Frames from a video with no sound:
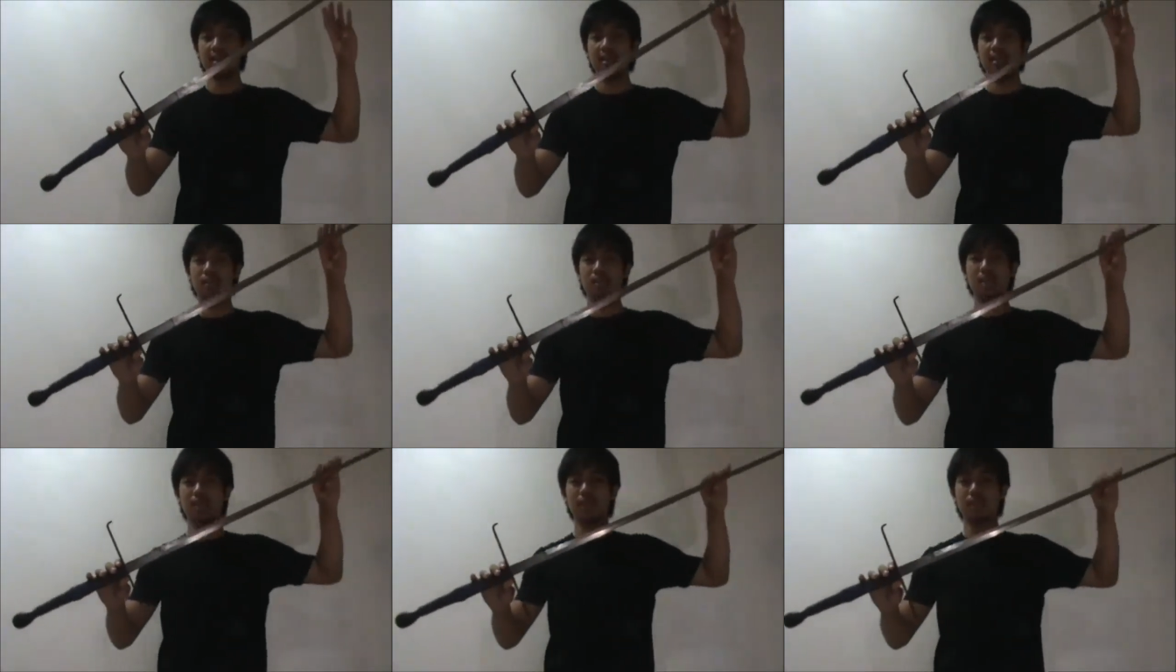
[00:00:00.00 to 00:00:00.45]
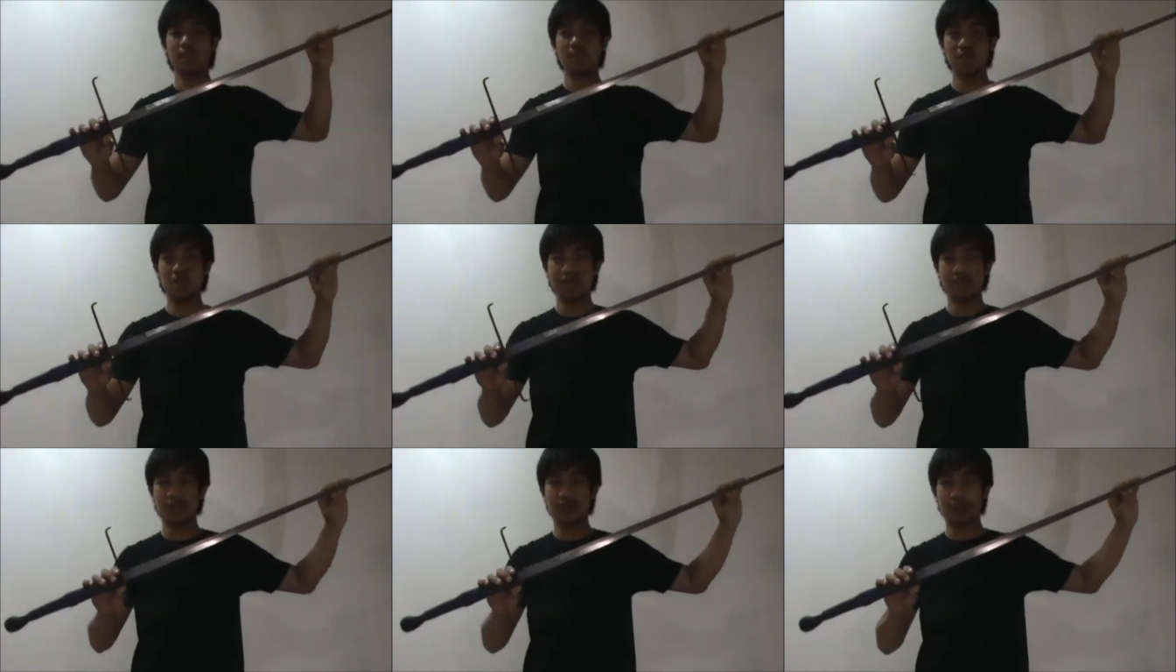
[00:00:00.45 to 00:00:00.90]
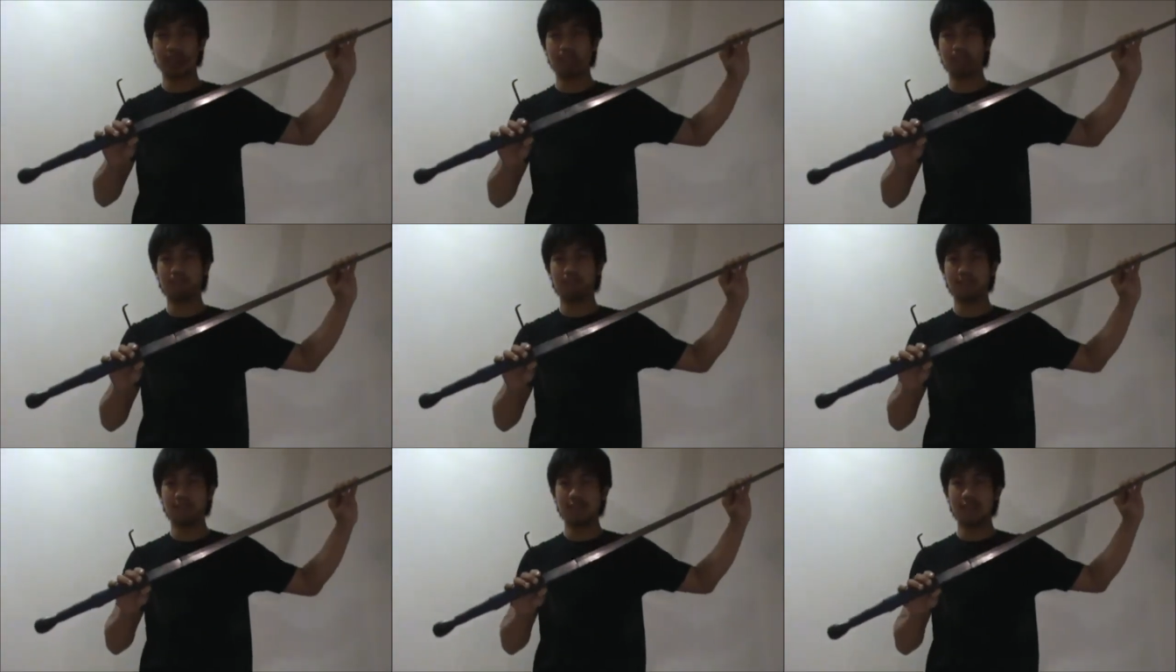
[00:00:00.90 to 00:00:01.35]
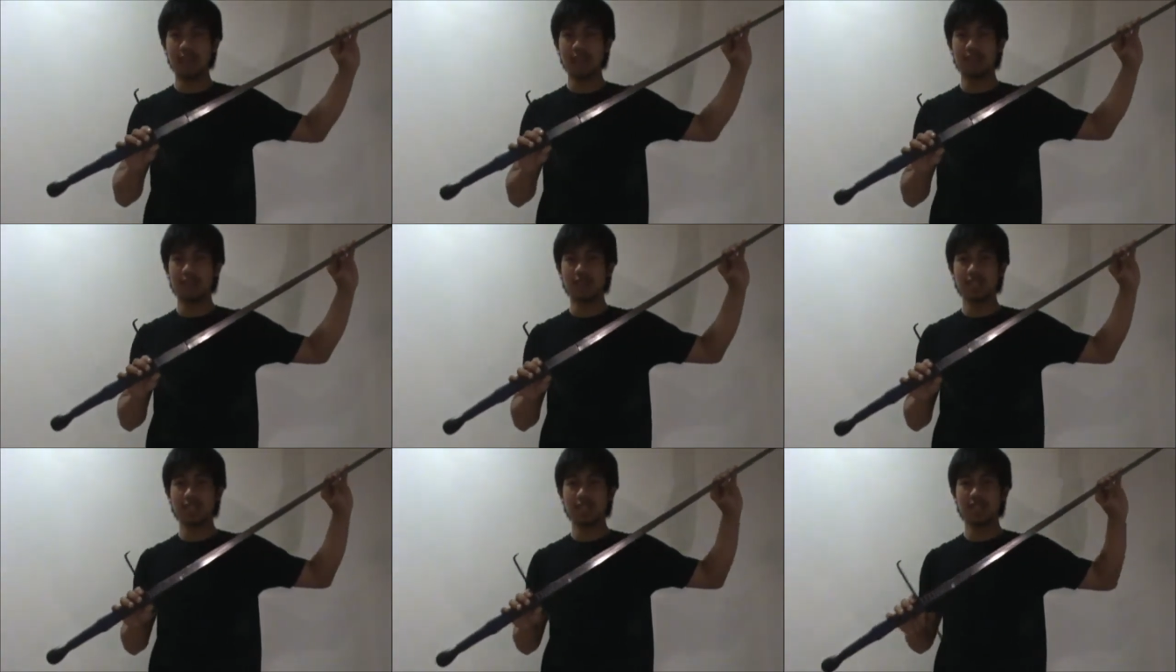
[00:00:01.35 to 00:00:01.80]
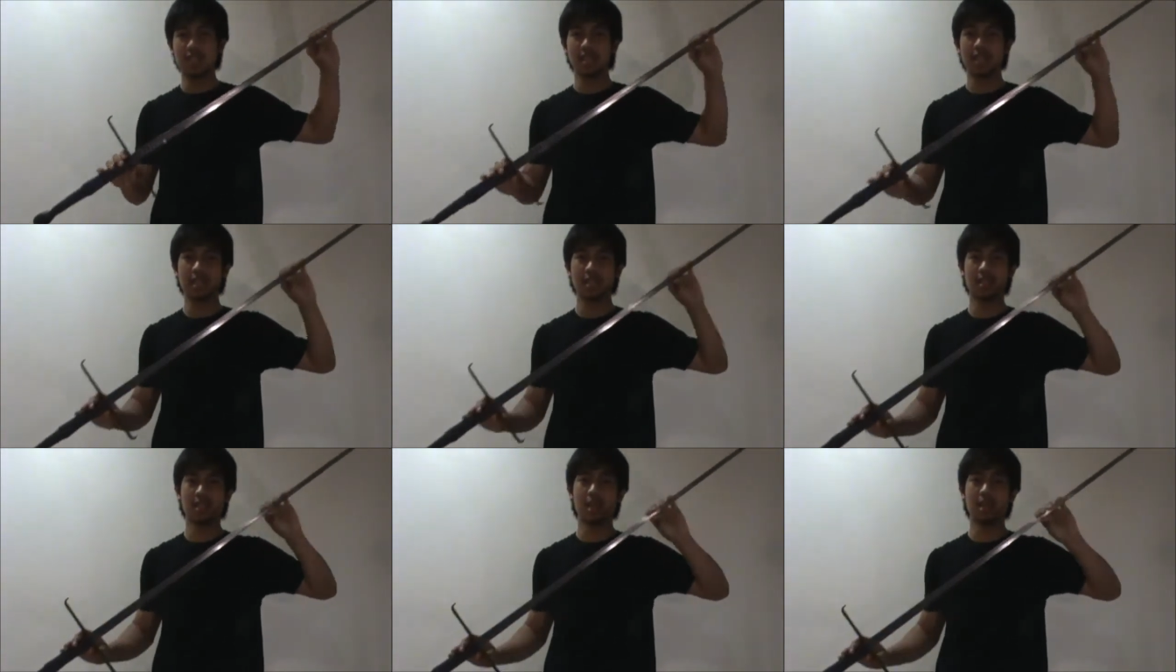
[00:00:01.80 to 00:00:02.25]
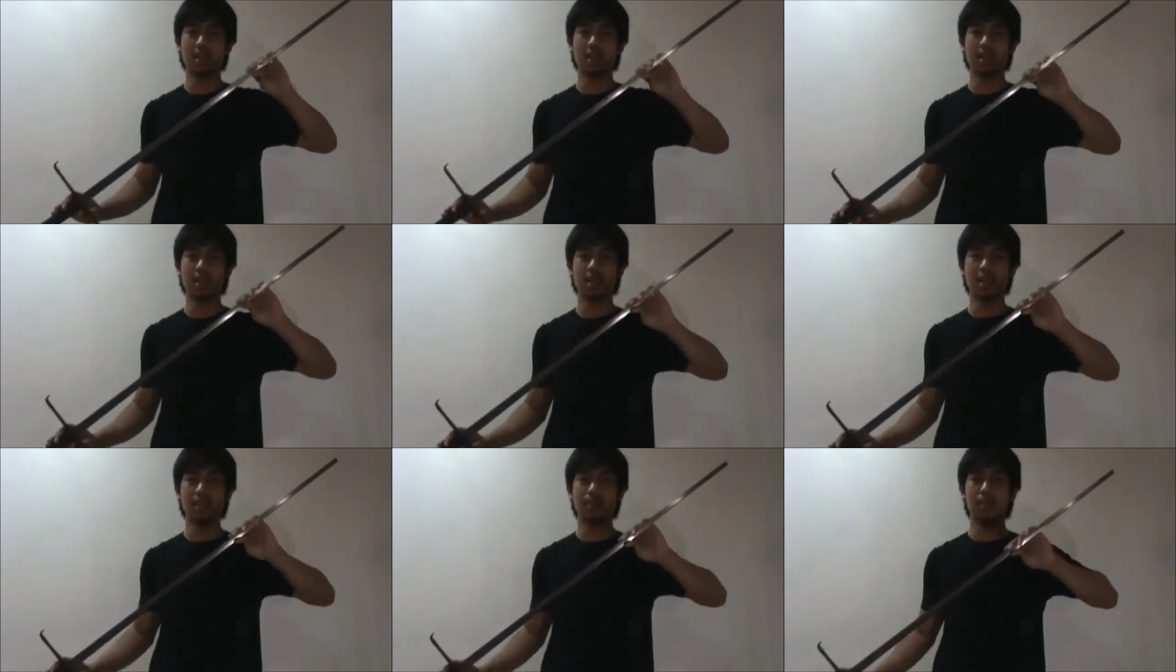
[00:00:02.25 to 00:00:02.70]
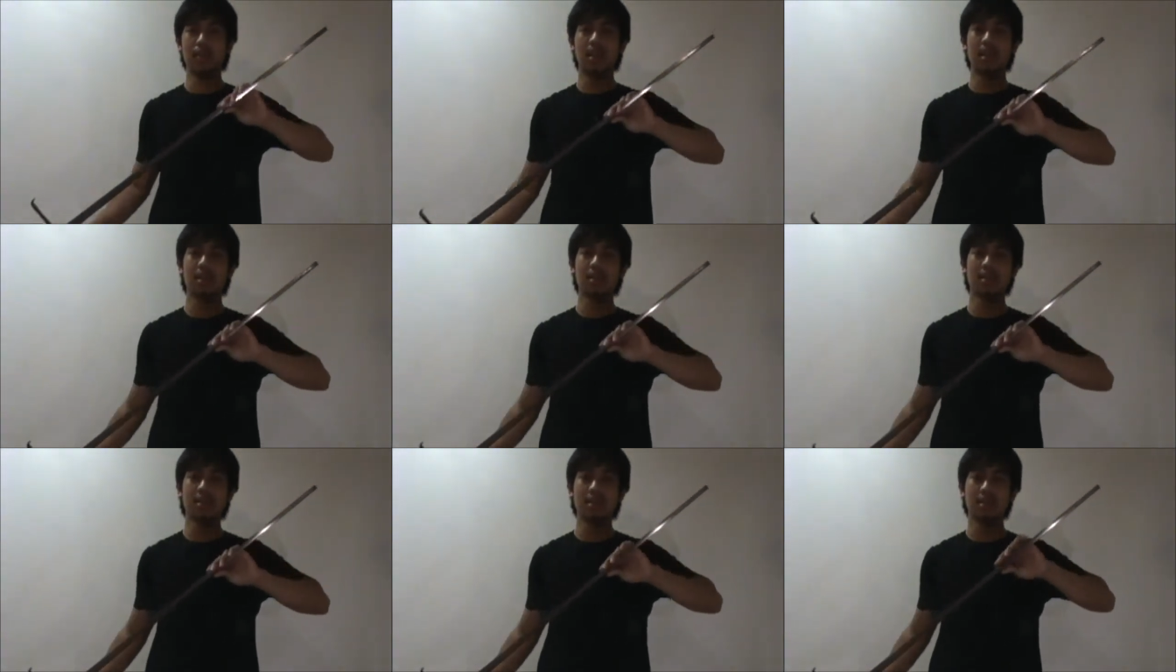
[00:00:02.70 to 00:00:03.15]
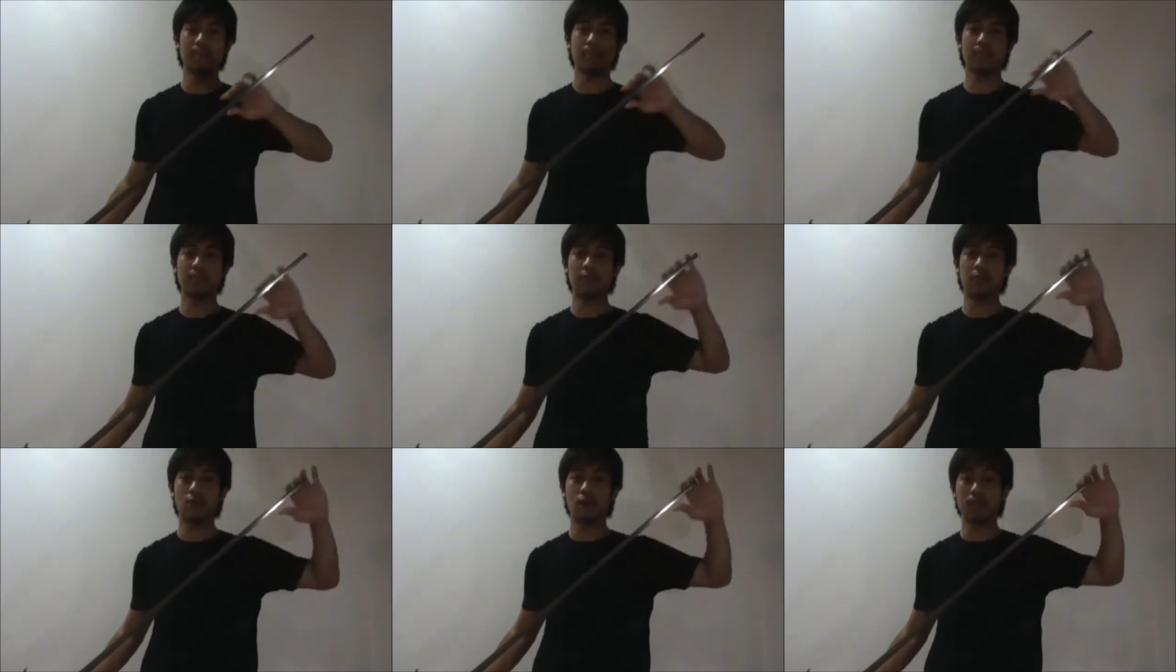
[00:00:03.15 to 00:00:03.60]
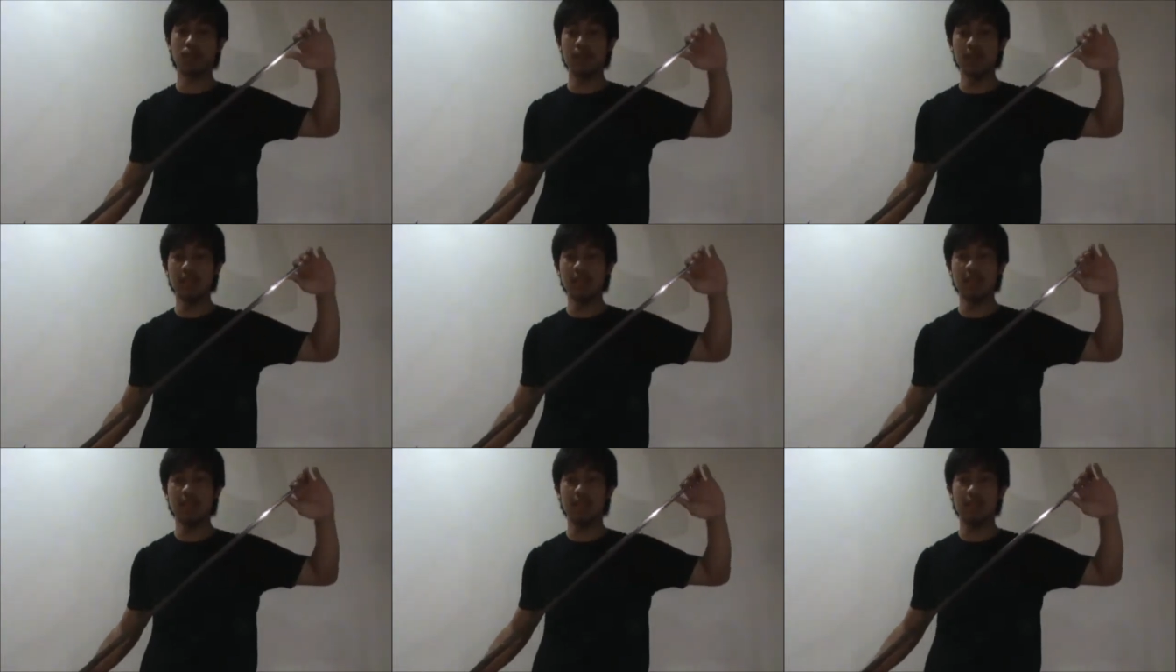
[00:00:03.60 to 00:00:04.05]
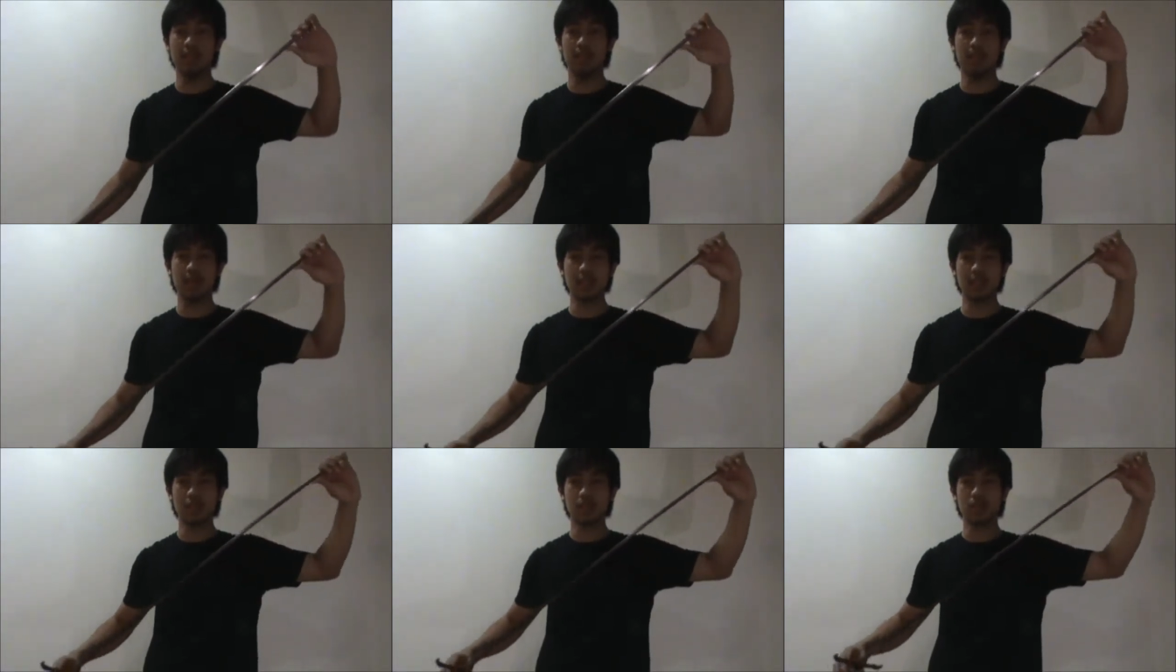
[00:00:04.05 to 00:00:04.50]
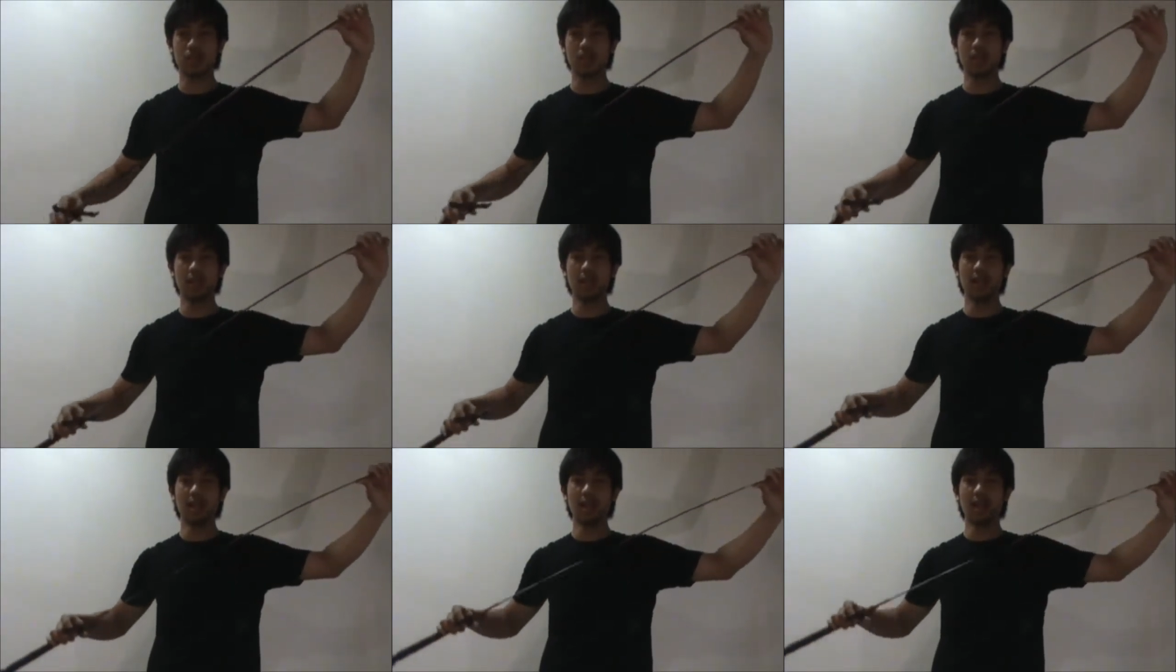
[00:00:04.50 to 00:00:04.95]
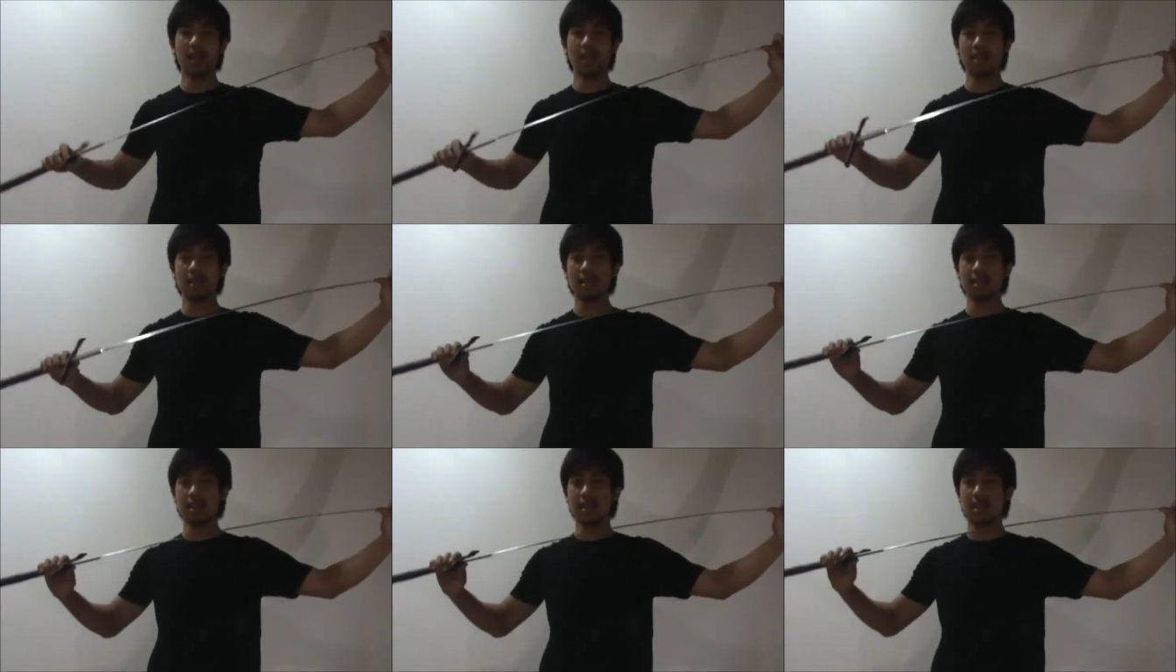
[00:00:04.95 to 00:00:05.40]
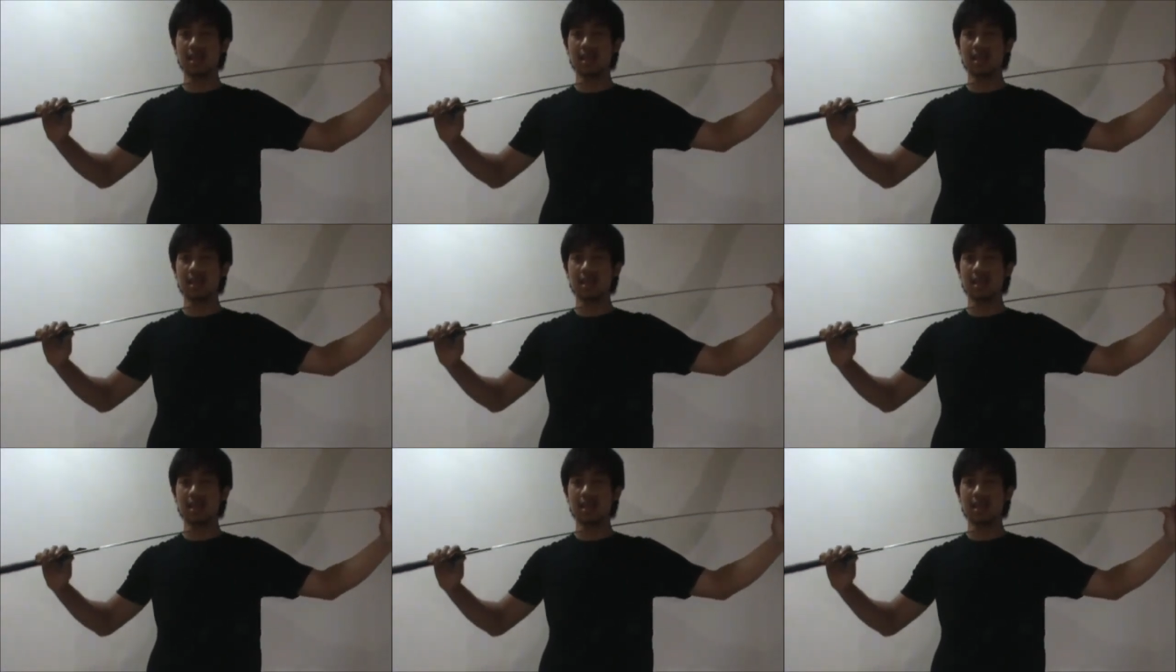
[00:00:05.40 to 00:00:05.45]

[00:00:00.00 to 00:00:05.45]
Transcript: This is what I've been using ever since I started HEMA formally in my school. This is